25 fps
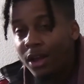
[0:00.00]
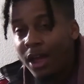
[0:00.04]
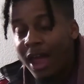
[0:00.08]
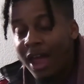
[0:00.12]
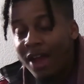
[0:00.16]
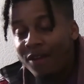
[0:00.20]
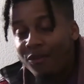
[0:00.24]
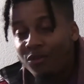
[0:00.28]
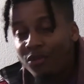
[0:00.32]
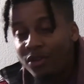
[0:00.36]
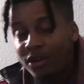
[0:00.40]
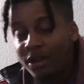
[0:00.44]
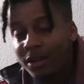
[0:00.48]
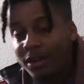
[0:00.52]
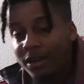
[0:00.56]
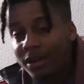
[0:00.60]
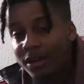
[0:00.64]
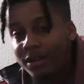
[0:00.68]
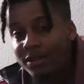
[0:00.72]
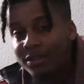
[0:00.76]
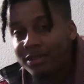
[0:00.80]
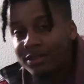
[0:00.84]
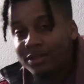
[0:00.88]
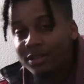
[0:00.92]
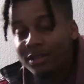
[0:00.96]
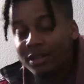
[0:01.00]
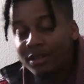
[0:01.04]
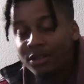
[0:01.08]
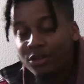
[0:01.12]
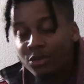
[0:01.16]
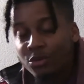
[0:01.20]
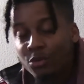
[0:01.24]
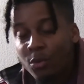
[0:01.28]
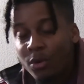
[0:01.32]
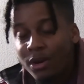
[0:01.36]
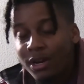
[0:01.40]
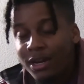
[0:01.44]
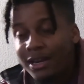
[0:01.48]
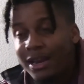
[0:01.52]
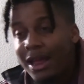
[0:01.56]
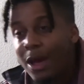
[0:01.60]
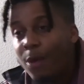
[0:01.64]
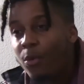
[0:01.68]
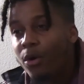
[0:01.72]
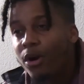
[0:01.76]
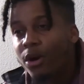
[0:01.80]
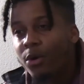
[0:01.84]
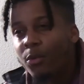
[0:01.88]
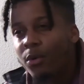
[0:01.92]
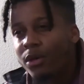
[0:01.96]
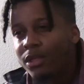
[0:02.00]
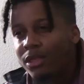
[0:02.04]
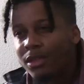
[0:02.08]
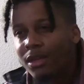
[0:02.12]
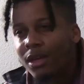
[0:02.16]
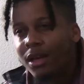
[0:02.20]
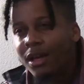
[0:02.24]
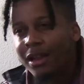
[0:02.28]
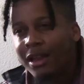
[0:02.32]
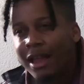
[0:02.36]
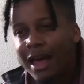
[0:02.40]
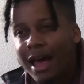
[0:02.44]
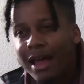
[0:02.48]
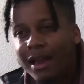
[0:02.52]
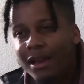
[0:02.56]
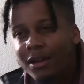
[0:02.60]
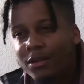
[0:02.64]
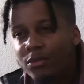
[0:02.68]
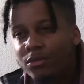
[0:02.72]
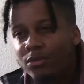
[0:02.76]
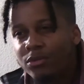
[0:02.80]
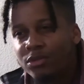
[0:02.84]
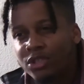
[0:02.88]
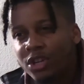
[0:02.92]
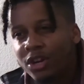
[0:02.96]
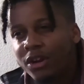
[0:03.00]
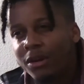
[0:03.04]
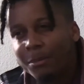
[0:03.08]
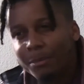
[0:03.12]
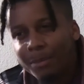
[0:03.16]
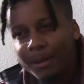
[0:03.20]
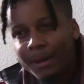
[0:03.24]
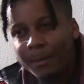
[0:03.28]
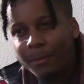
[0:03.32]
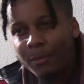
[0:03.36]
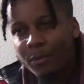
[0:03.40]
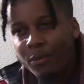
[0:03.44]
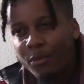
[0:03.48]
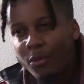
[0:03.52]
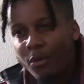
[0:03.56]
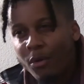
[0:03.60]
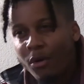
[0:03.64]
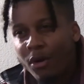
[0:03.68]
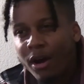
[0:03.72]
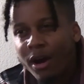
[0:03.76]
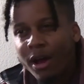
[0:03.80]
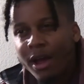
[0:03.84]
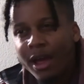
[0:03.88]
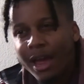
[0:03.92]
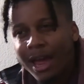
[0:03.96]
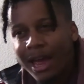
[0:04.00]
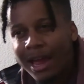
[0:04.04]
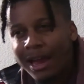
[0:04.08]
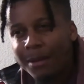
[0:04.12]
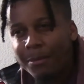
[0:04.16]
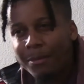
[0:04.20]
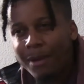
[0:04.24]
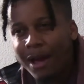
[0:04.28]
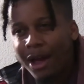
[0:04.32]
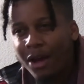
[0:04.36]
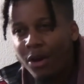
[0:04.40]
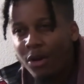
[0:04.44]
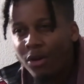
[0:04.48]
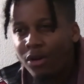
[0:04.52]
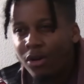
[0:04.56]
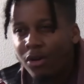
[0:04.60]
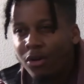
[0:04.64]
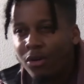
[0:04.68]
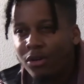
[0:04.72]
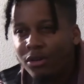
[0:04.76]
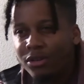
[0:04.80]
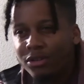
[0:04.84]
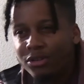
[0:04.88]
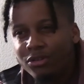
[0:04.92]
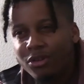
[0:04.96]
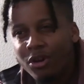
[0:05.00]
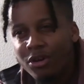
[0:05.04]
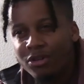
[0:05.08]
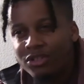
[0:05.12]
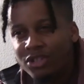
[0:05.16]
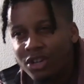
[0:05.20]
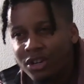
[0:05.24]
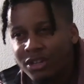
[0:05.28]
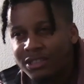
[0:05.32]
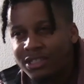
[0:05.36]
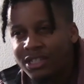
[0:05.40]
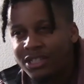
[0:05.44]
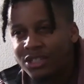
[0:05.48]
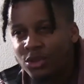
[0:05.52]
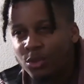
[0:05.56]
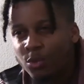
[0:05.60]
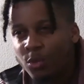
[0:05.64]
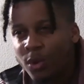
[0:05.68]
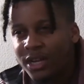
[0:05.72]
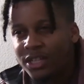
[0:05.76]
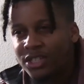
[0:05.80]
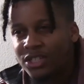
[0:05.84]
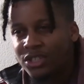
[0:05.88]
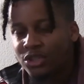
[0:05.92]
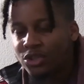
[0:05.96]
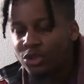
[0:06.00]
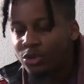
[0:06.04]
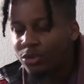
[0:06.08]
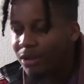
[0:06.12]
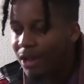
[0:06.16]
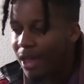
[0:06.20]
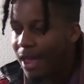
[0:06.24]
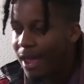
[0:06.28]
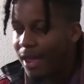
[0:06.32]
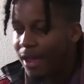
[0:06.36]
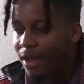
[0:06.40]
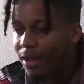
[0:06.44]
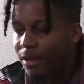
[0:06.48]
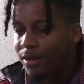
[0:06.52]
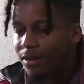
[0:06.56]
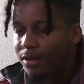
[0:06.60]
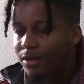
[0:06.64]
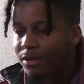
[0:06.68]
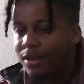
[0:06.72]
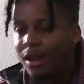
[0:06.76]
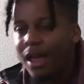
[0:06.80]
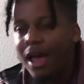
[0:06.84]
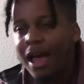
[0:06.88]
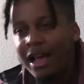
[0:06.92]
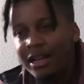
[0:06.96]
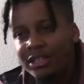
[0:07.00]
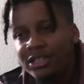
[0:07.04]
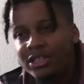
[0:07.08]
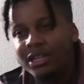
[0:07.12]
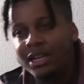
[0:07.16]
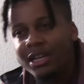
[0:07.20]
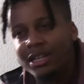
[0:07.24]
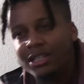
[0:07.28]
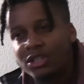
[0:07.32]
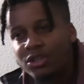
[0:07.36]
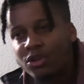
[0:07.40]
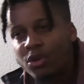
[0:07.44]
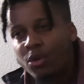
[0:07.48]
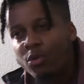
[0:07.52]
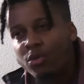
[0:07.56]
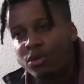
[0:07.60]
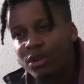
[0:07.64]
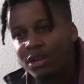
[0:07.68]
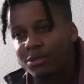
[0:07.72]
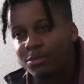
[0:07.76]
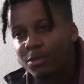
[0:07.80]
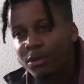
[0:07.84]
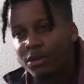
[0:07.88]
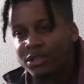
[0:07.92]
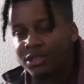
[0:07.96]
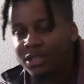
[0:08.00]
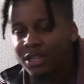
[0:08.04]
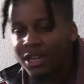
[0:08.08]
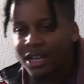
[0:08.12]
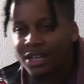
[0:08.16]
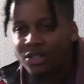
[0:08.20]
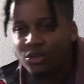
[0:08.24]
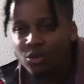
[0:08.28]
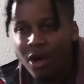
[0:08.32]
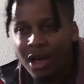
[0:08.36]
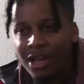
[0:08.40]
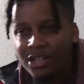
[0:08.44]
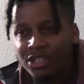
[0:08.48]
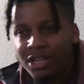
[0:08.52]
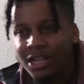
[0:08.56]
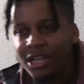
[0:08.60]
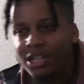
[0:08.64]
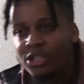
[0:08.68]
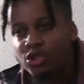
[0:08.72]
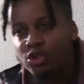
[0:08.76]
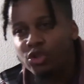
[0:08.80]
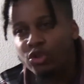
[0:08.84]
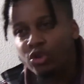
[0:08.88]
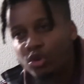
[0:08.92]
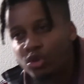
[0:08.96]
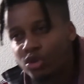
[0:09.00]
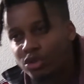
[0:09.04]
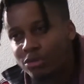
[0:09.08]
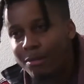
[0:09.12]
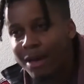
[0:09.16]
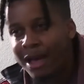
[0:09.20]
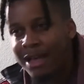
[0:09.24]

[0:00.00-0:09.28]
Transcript: every you want to network with a lot of certain people or everybody or, you know certain situations. You like, nah, I should get to know who this person is, or I should introduce